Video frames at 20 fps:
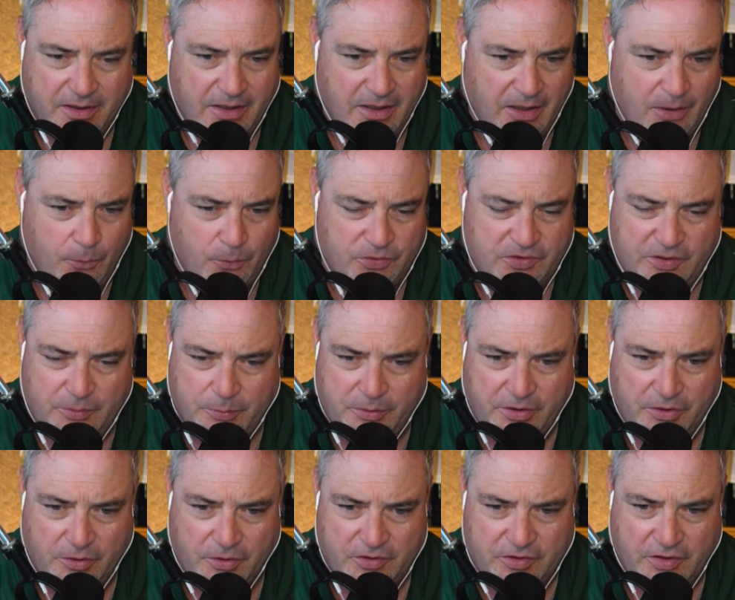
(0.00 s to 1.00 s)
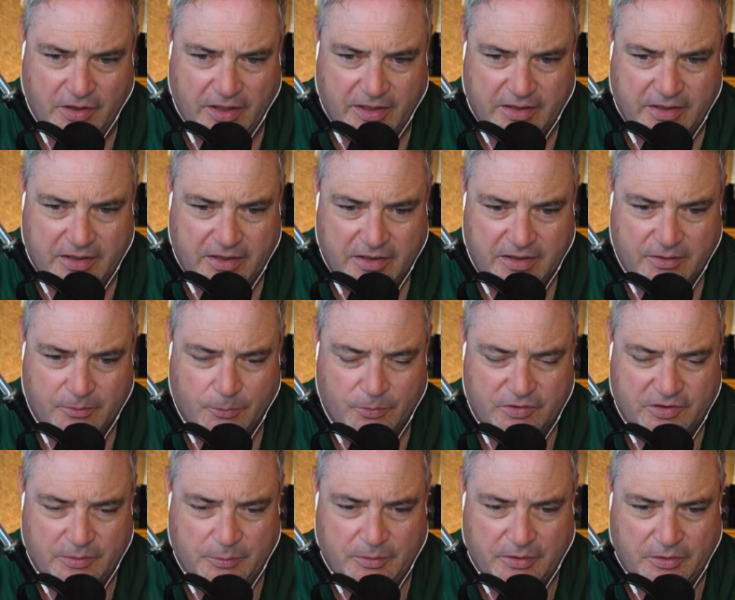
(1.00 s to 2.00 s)
We'll see what he looks like.
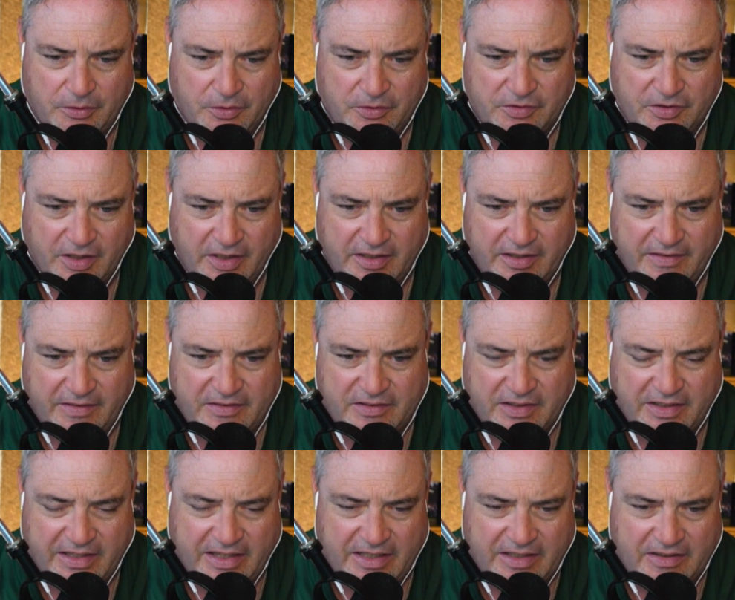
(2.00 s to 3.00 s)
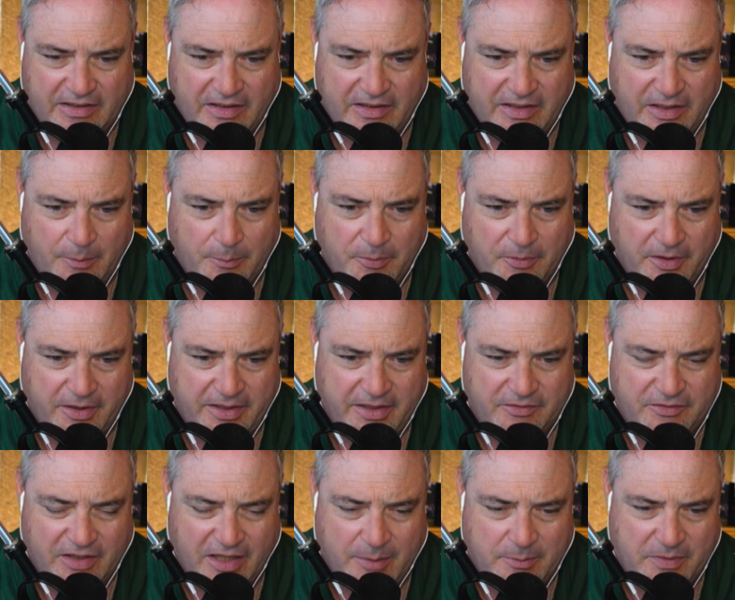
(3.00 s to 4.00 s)
He's going to get, you know, plenty
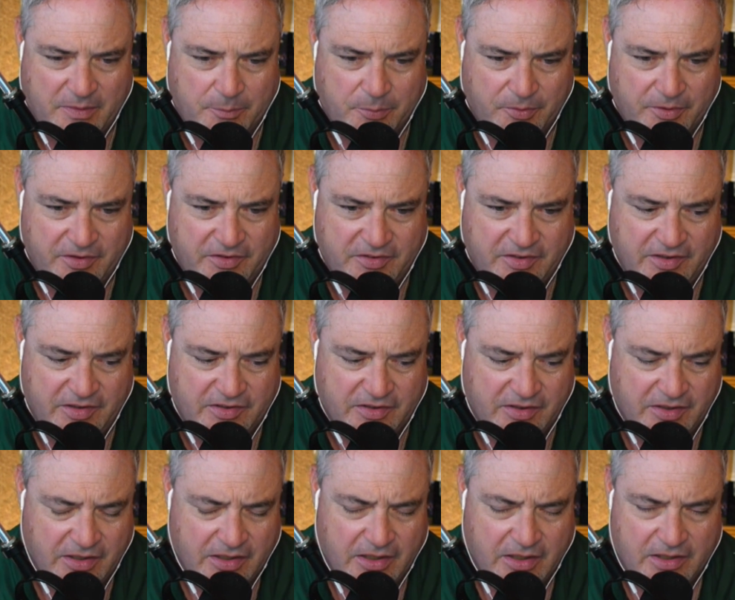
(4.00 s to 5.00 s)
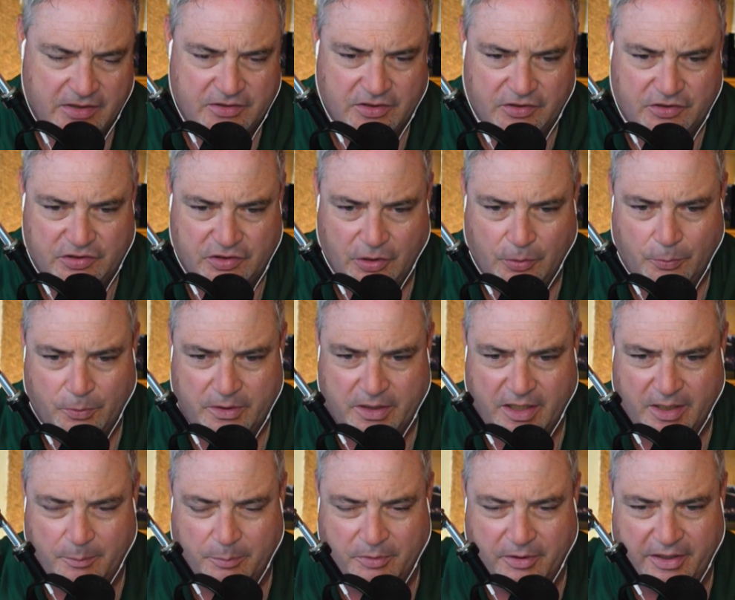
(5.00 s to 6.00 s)
of time in the preseason to show what
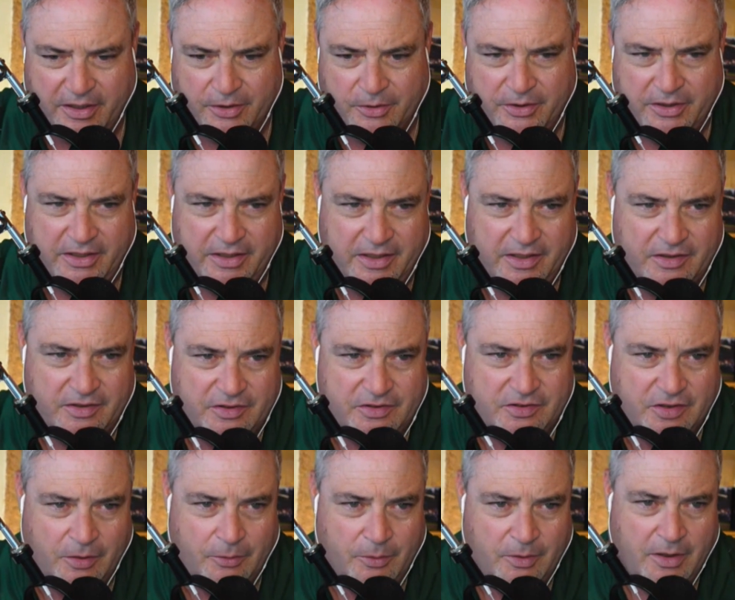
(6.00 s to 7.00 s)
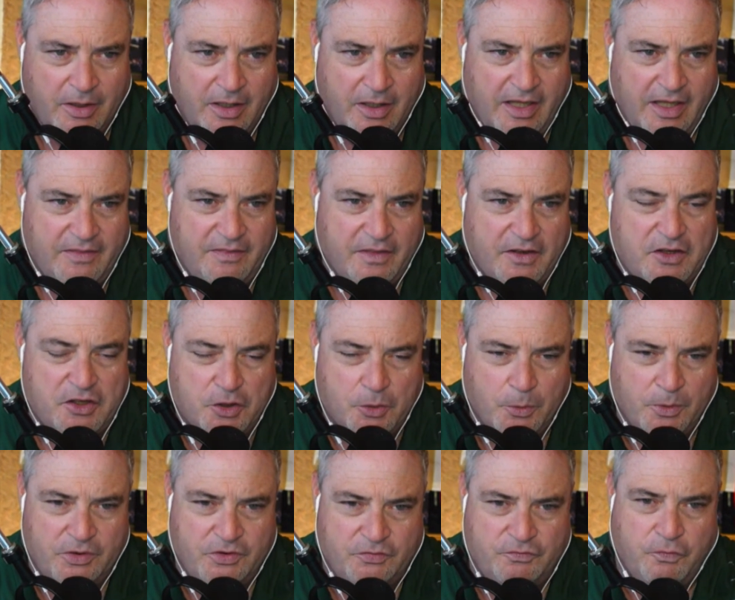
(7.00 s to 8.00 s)
kind of player he is. So the
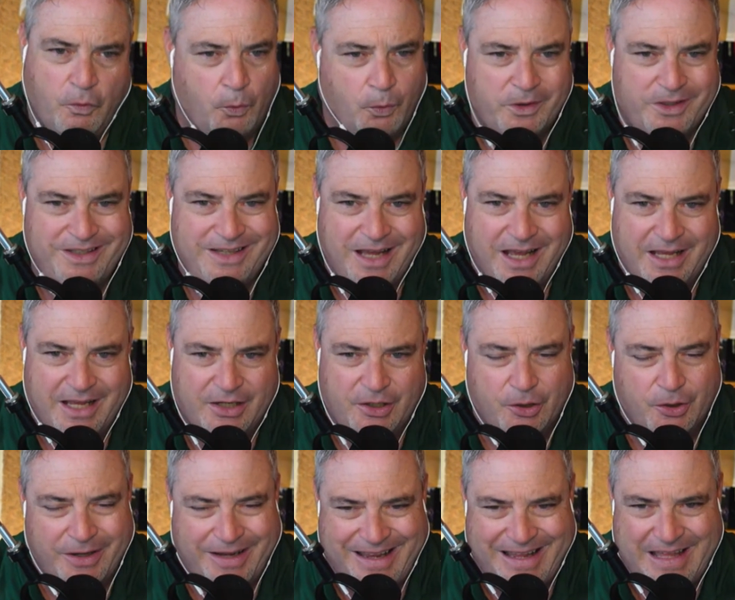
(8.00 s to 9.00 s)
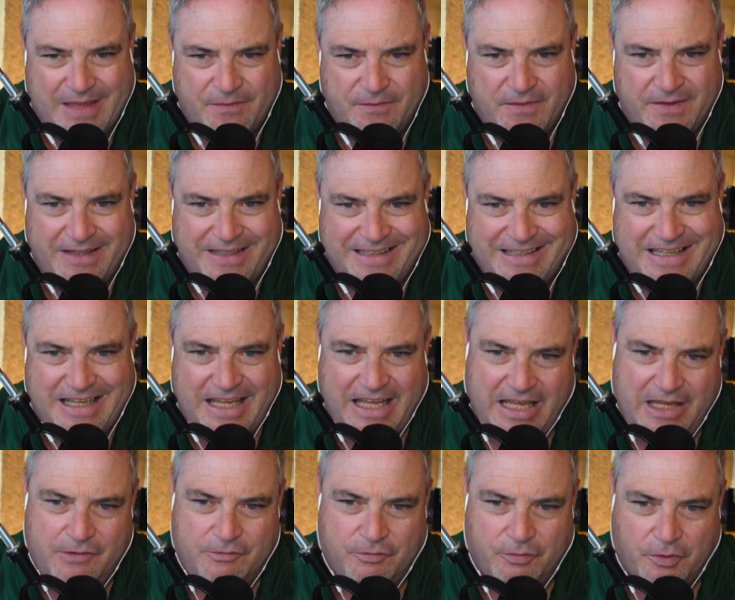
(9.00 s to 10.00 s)
newest 49er, Anthony
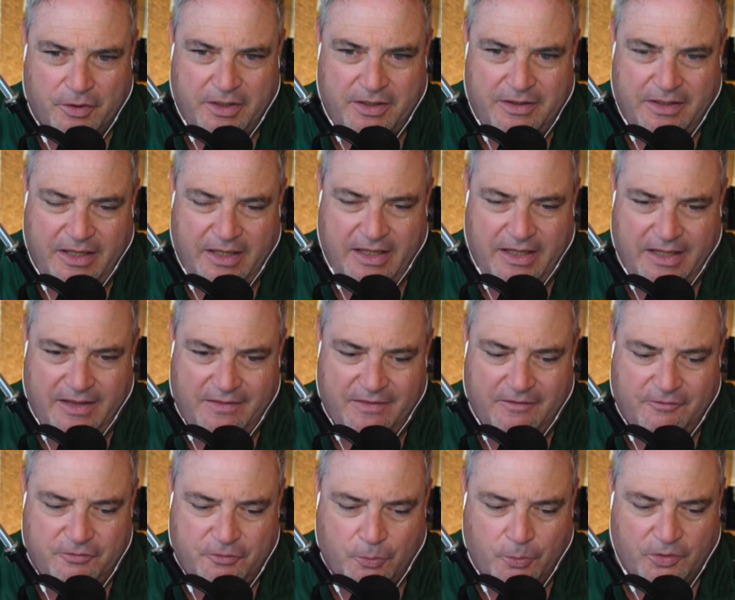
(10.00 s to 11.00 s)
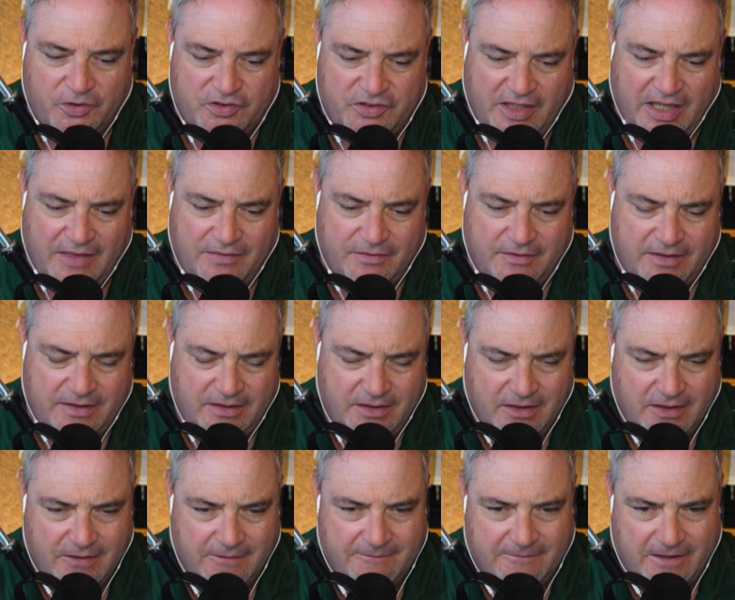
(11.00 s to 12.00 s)
Averett, and of course, sadly,
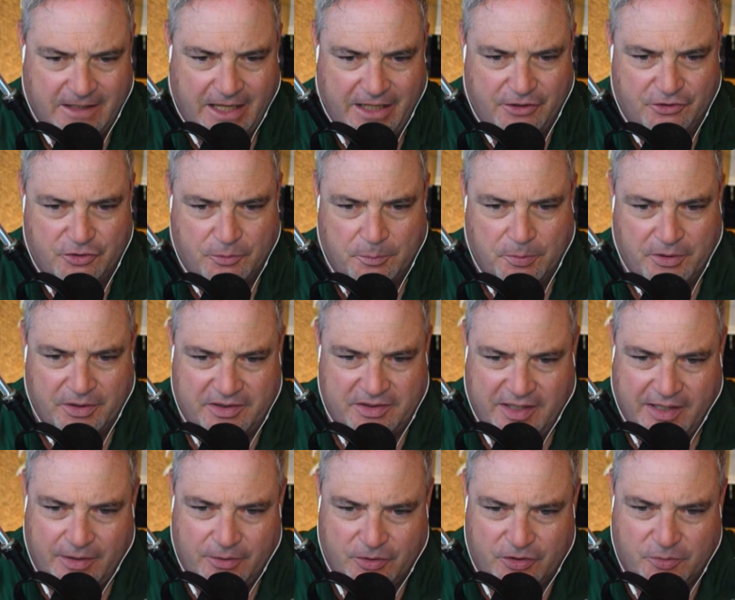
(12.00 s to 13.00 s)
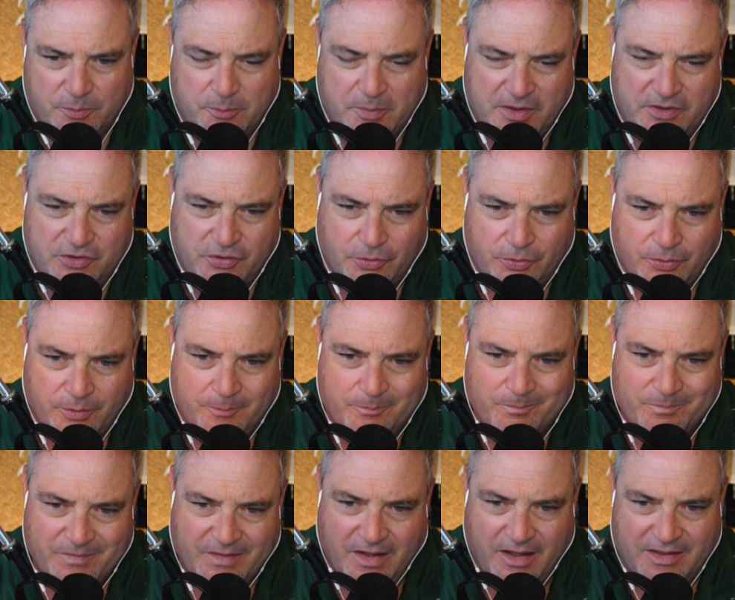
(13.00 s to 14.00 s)
the Niners are putting Terrence Mitchell
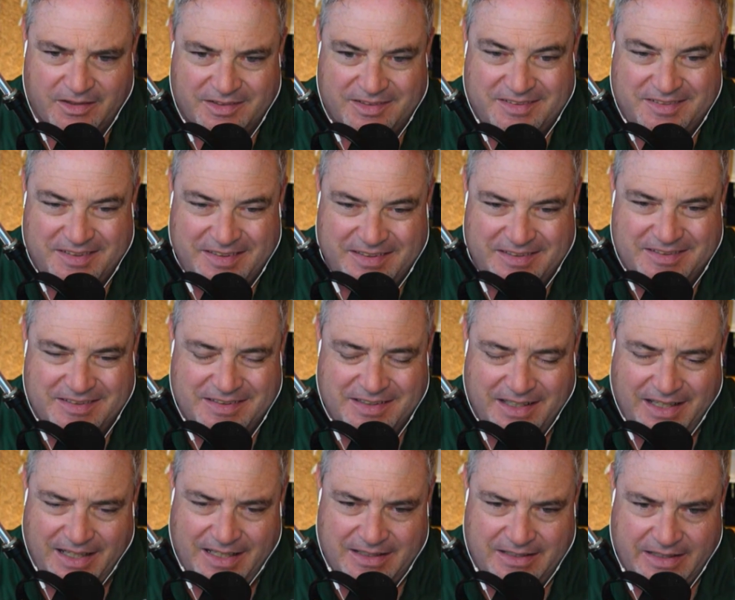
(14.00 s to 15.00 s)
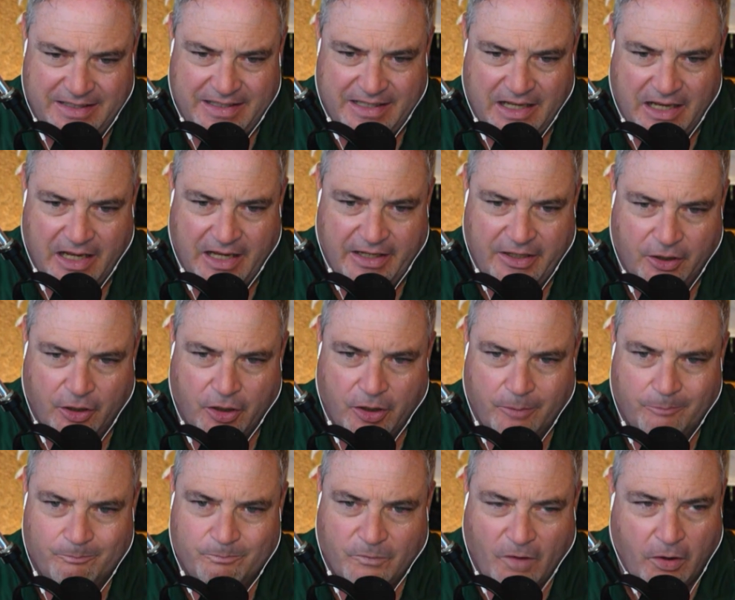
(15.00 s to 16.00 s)
on season-ending IR. All
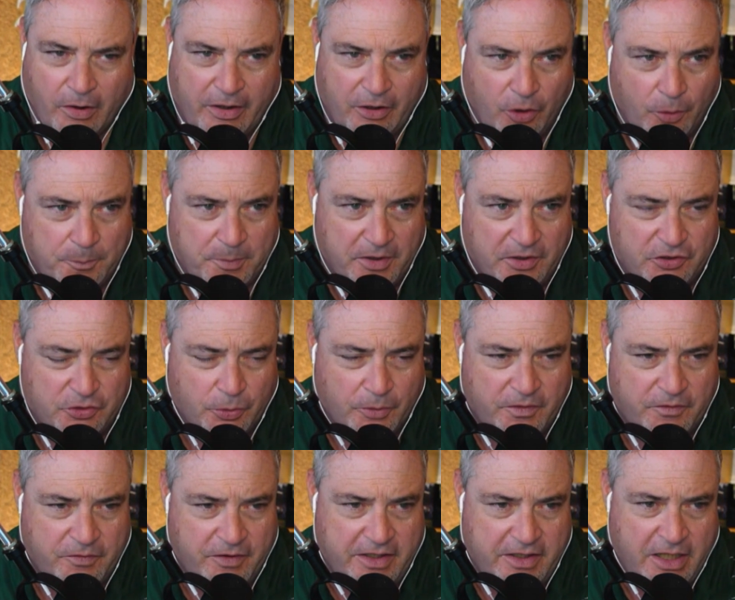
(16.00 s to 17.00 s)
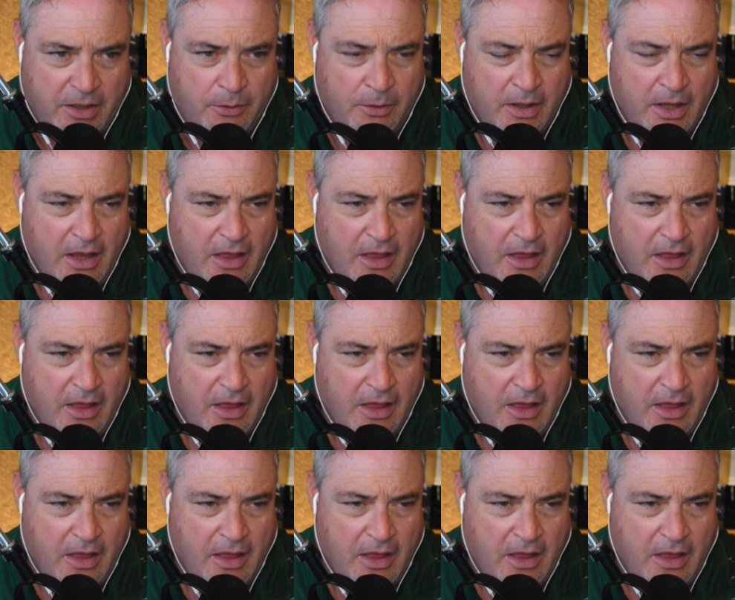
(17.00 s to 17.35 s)
right, hope you enjoyed the video.